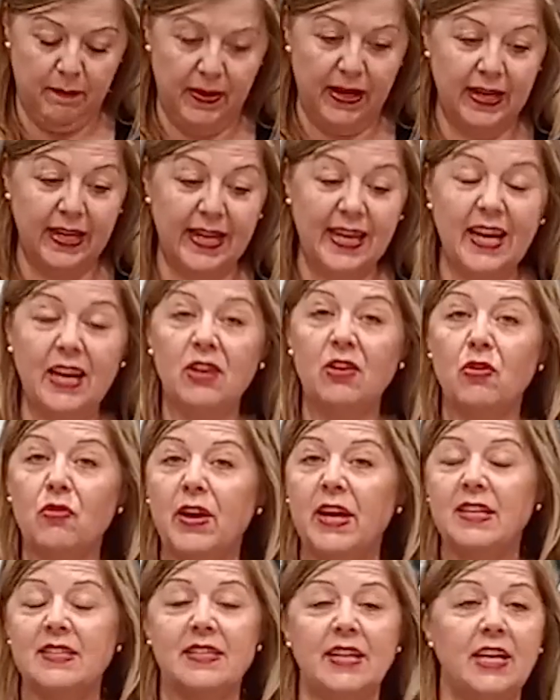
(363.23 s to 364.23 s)
And again,
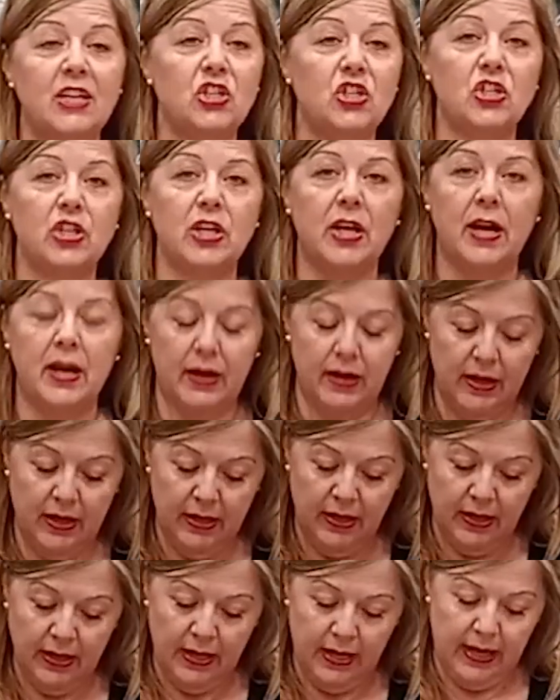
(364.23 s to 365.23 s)
great texture
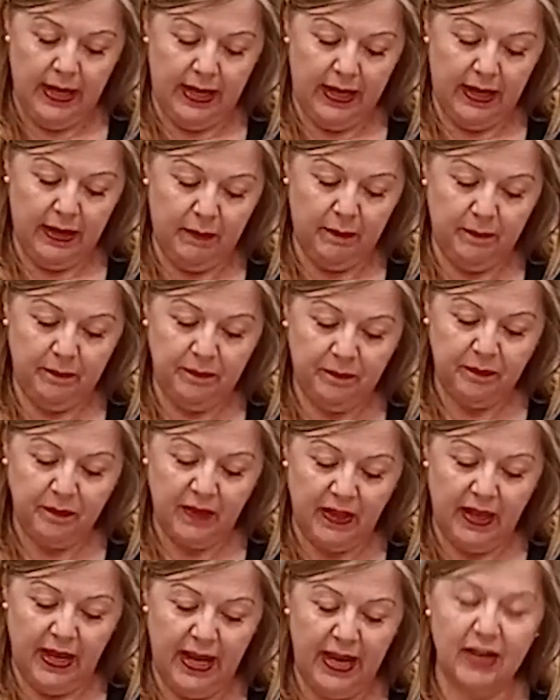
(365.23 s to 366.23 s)

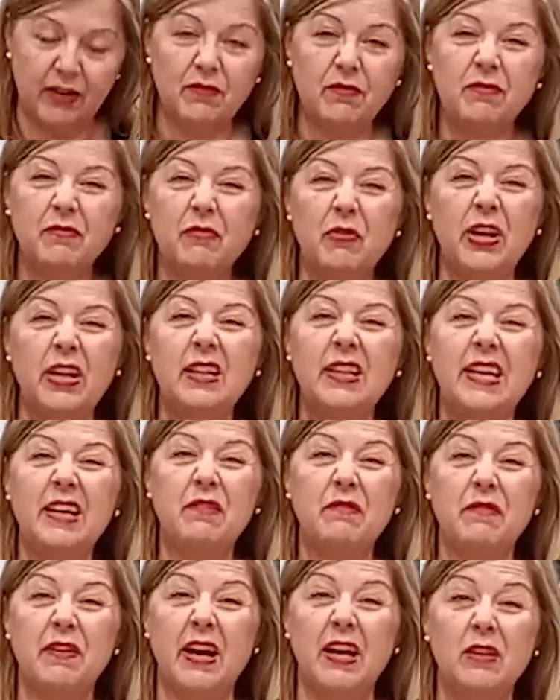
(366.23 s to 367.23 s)
and readily
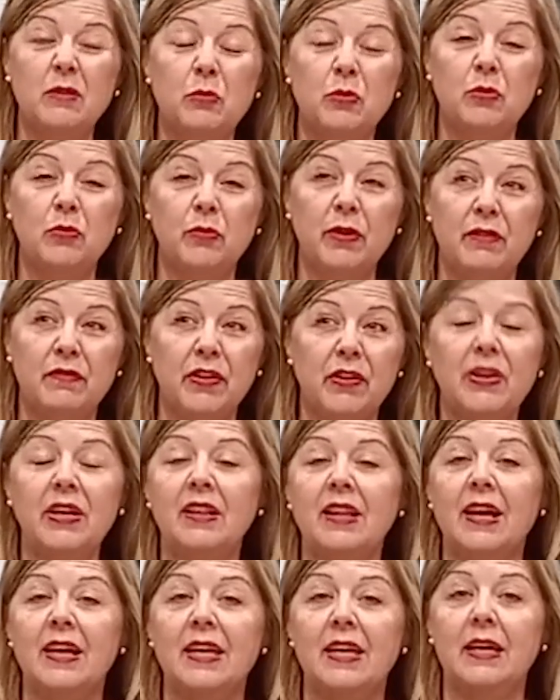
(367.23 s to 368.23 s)
available. We're very
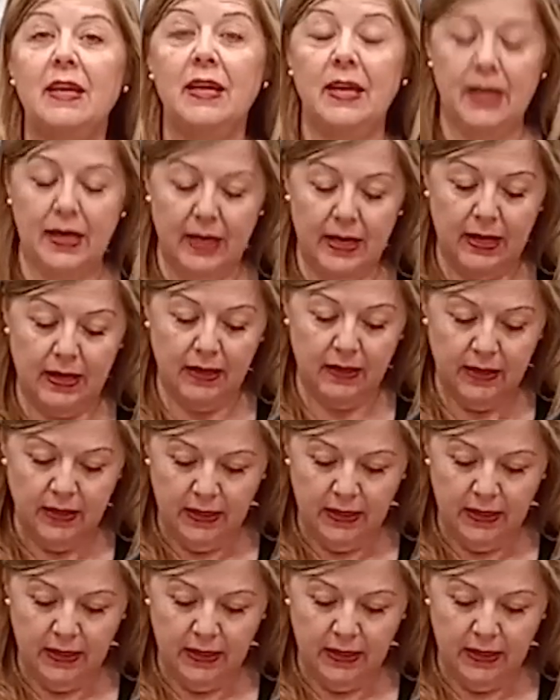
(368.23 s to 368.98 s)
lucky here